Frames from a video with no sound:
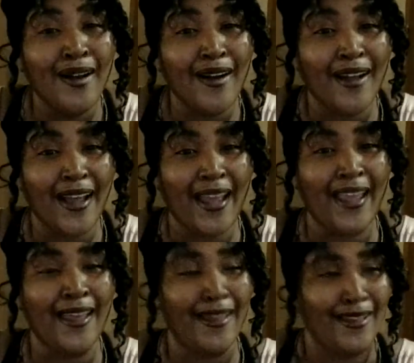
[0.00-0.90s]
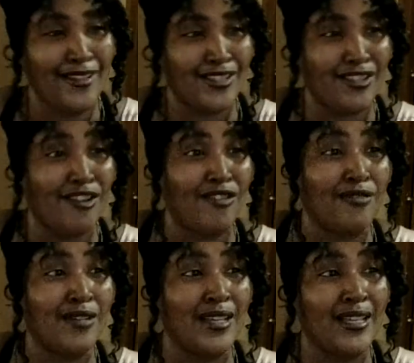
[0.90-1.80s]
Okay?
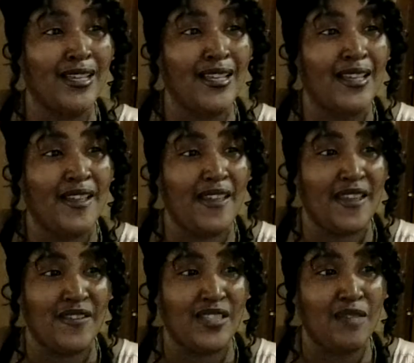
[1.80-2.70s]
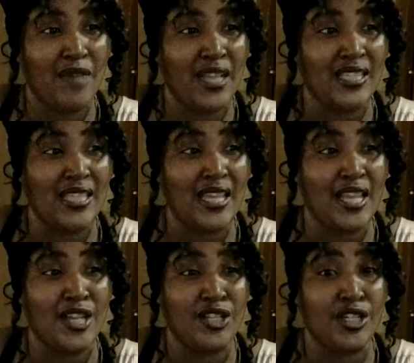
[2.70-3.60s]
So if somebody sent
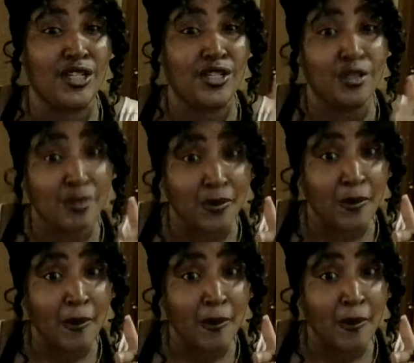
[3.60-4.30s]
energy to you,